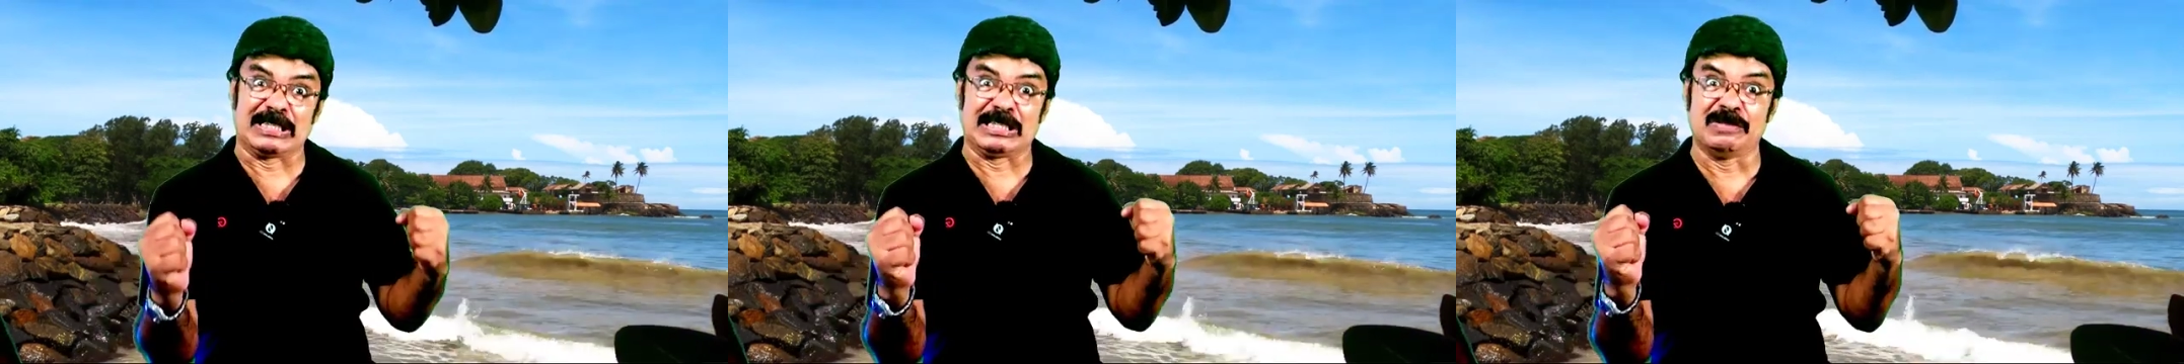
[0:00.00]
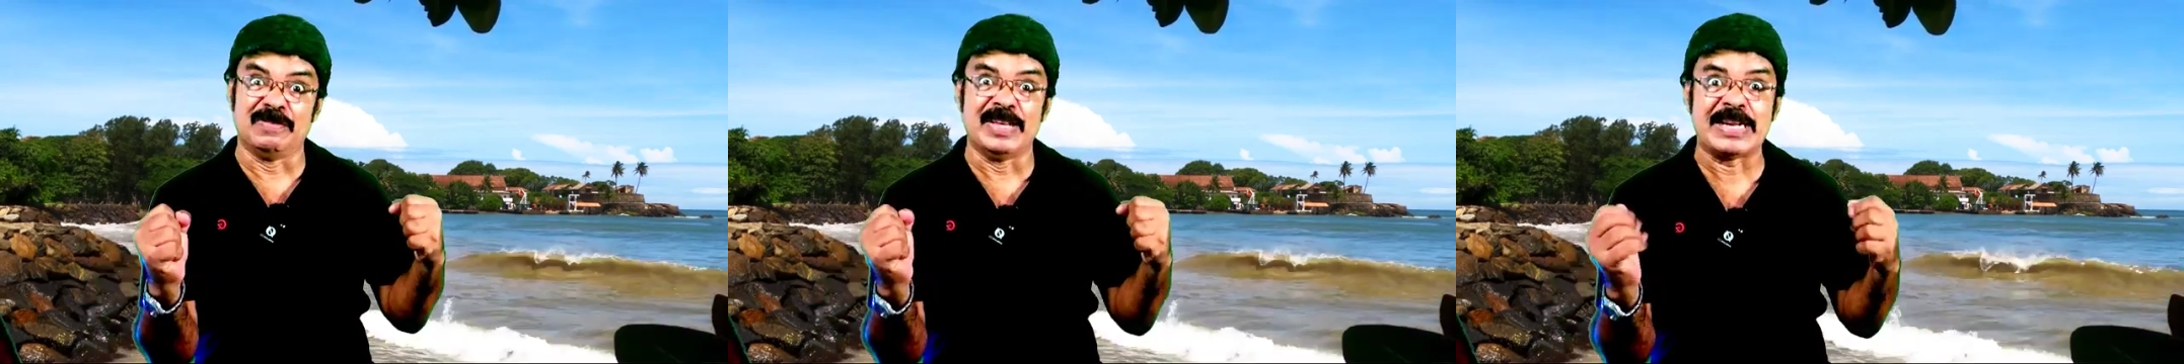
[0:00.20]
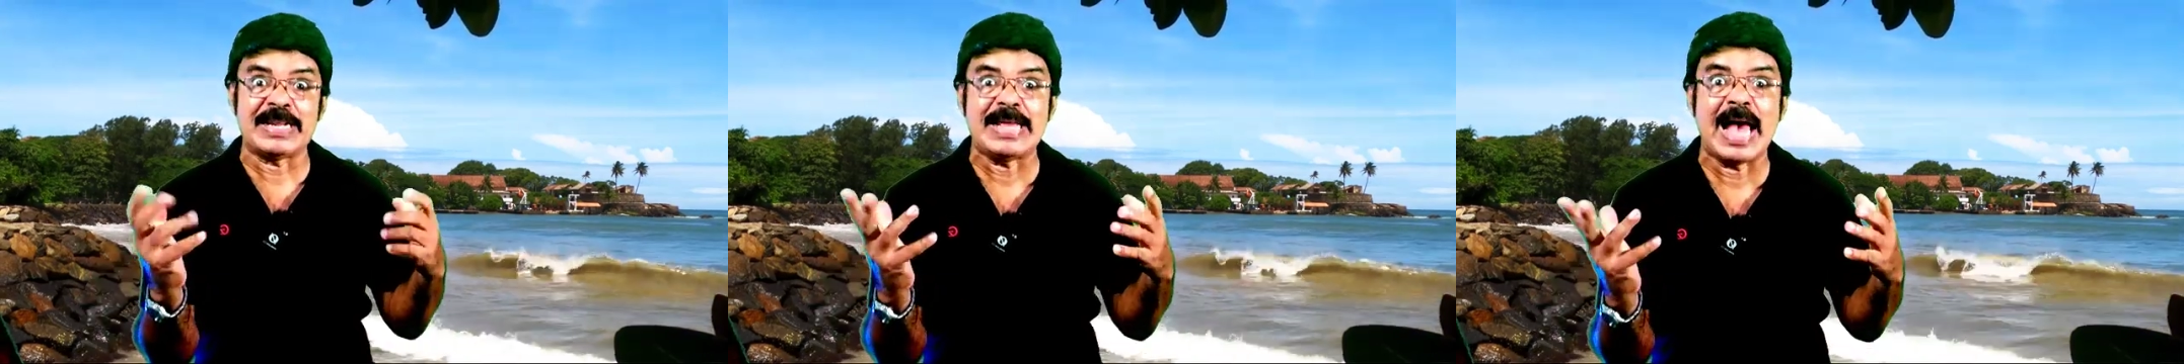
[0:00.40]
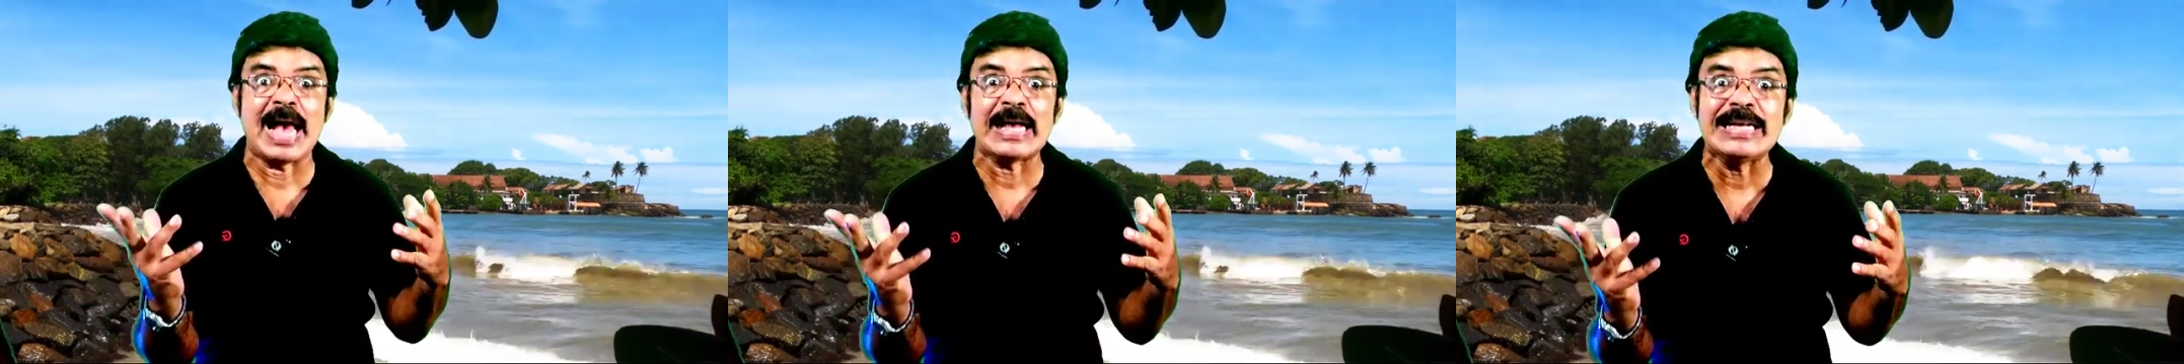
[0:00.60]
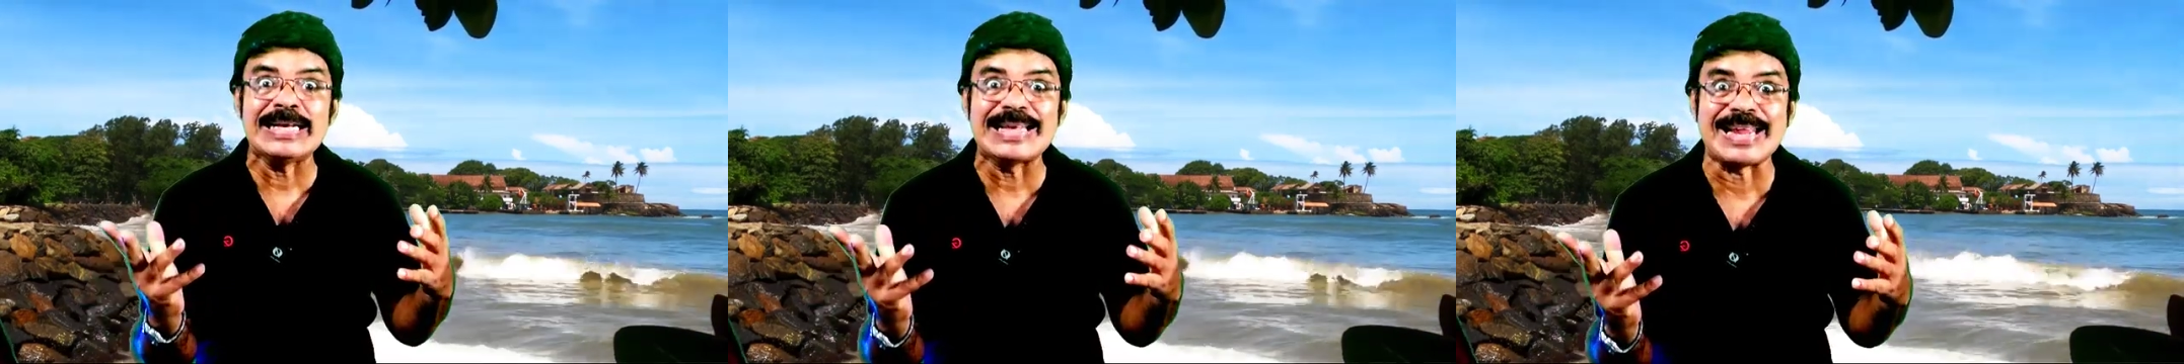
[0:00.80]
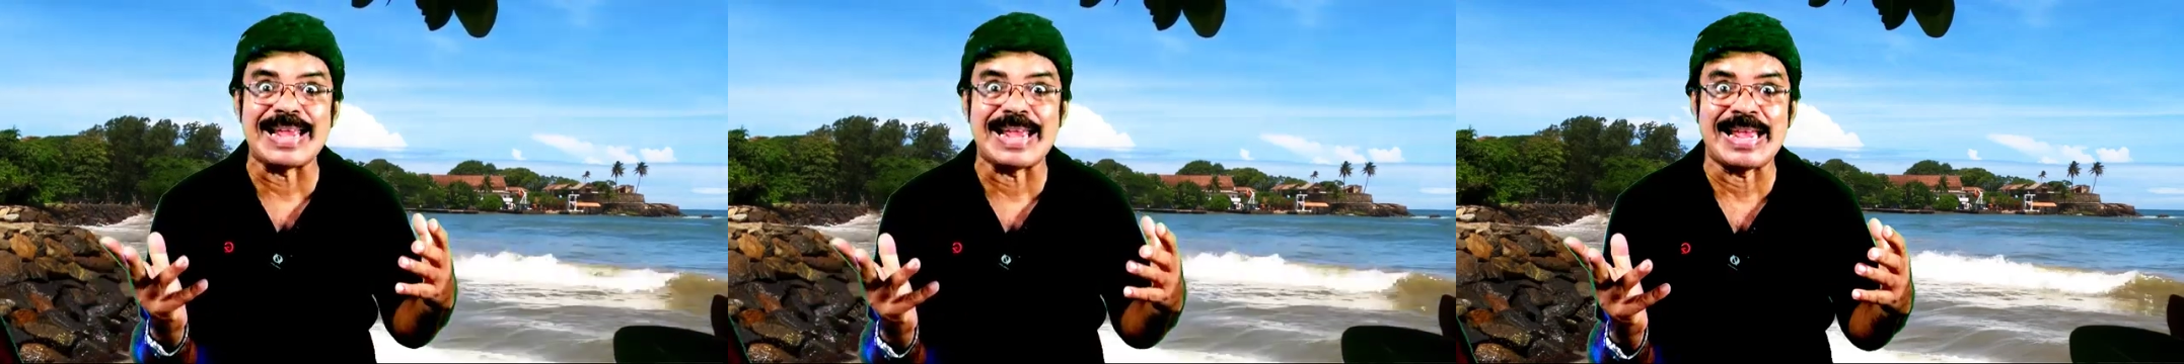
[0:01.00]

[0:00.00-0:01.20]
very angry.